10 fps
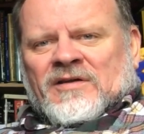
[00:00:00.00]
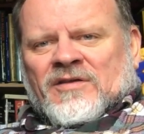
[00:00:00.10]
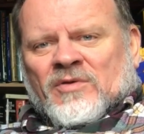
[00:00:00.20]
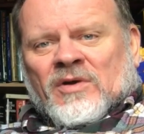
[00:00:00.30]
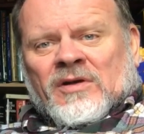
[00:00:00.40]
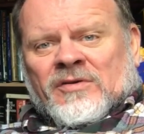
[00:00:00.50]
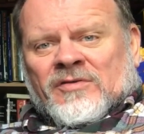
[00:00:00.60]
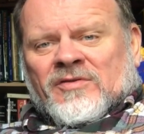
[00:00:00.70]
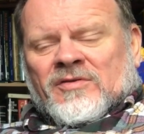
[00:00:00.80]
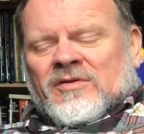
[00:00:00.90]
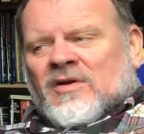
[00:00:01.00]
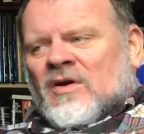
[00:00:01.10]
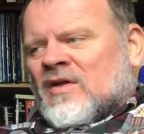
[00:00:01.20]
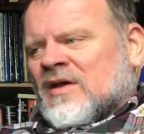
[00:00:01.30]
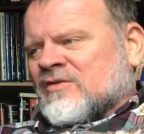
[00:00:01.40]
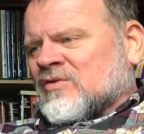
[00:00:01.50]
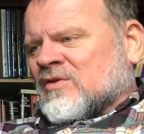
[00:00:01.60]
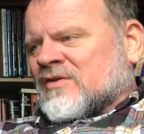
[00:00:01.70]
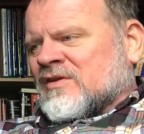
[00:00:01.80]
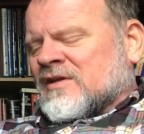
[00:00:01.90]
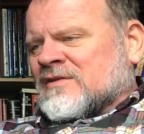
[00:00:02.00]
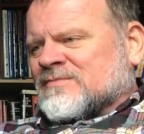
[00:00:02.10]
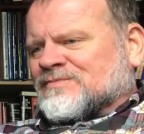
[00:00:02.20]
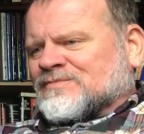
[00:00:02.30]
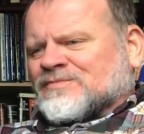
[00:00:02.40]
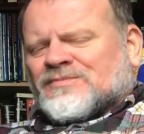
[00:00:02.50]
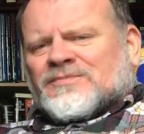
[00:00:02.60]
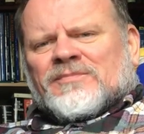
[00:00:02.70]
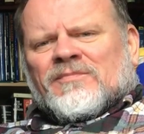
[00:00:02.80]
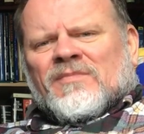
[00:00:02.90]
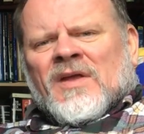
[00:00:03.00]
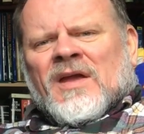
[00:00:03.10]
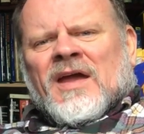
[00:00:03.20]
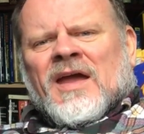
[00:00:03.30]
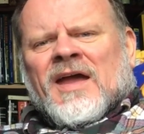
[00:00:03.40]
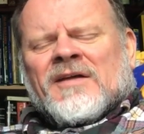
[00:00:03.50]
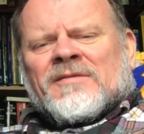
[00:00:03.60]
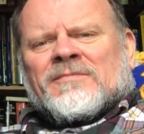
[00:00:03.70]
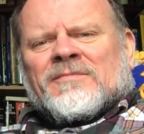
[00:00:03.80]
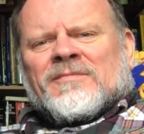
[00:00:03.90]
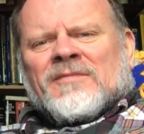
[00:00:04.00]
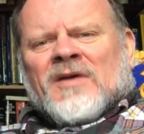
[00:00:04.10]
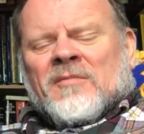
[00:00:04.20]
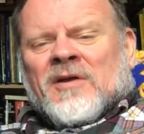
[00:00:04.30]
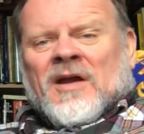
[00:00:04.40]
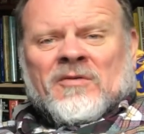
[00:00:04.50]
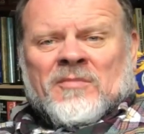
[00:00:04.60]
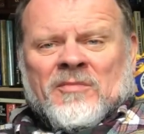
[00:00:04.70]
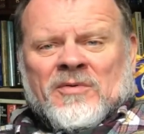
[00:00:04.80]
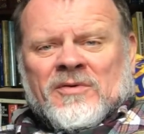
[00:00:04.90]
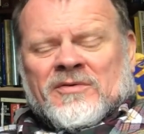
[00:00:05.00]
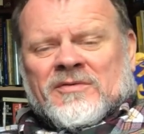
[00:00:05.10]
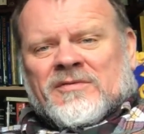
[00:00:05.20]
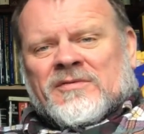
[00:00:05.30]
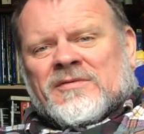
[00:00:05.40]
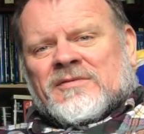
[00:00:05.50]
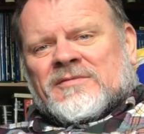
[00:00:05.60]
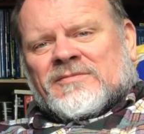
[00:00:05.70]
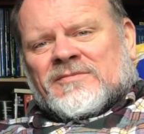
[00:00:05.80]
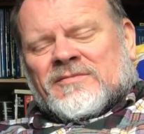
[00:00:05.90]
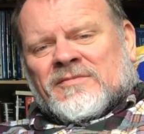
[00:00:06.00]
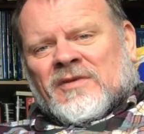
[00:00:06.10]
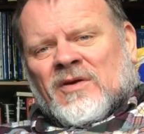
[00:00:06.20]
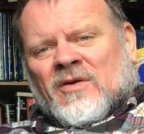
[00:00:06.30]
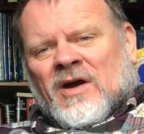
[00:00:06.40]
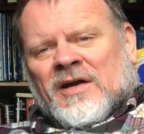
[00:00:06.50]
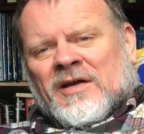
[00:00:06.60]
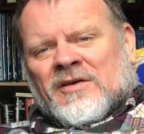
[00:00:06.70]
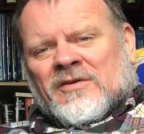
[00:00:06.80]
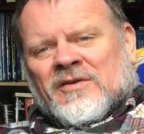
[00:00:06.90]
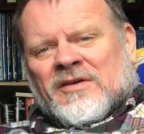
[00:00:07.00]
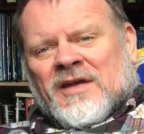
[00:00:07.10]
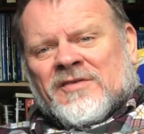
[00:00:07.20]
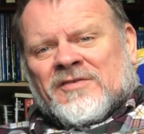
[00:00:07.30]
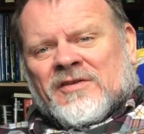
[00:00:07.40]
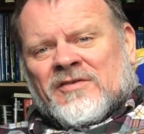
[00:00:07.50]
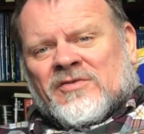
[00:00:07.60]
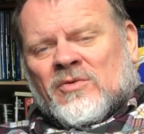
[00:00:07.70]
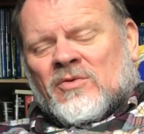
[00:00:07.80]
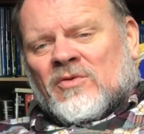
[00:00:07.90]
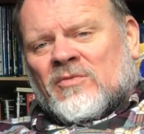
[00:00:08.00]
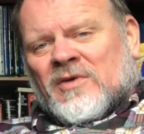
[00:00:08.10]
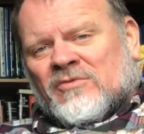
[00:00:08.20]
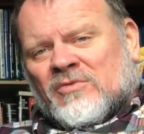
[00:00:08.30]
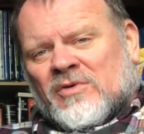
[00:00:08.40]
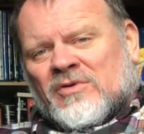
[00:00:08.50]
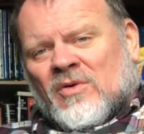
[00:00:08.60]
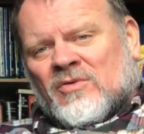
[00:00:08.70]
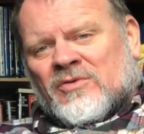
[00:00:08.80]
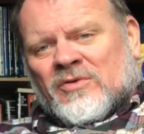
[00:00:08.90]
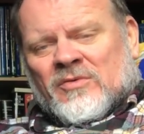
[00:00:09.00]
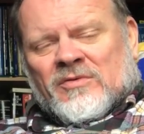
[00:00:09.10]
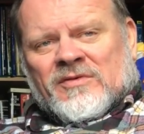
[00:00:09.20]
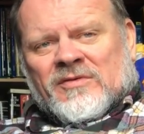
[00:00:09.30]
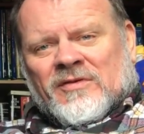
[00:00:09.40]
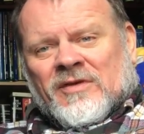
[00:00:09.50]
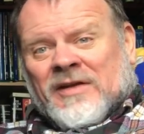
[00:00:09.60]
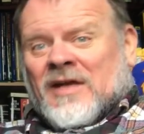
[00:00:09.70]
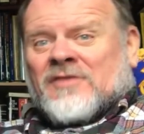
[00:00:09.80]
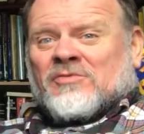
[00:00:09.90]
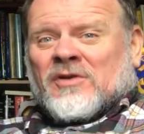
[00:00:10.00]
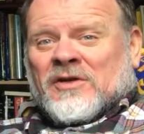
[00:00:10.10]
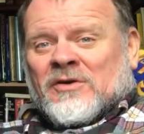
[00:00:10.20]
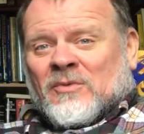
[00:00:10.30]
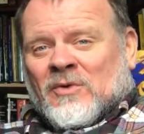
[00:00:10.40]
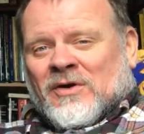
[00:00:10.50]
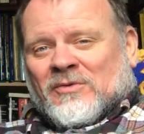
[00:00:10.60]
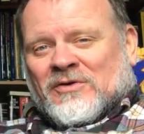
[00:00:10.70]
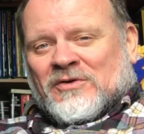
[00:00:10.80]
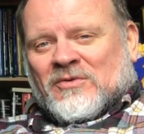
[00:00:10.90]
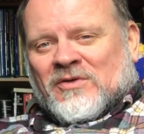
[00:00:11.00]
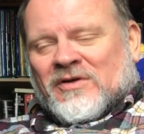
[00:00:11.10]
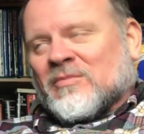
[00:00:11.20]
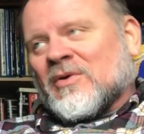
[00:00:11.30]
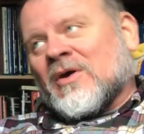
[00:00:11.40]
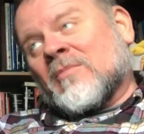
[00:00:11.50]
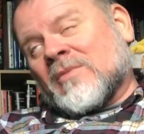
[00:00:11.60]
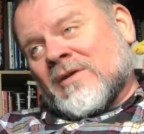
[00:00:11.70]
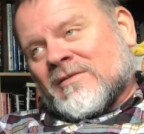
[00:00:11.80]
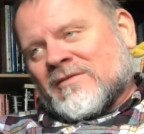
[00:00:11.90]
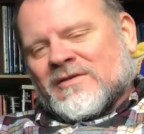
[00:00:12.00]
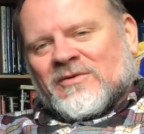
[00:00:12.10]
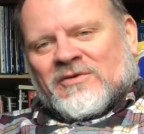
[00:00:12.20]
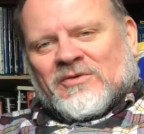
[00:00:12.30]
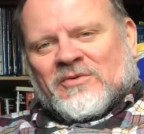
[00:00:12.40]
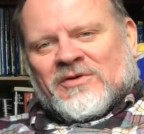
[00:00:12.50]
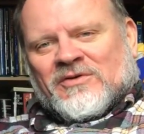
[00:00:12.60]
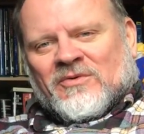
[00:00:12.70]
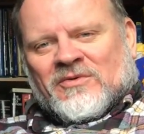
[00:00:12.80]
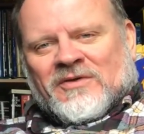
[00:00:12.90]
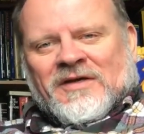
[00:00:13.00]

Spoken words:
thrillers, all that sort of thing. And I mean, I remember, you know, hiding under the desk in school because we were told to. Like, that's really going to work with a nuclear bomb, but, you know, you do what you're told.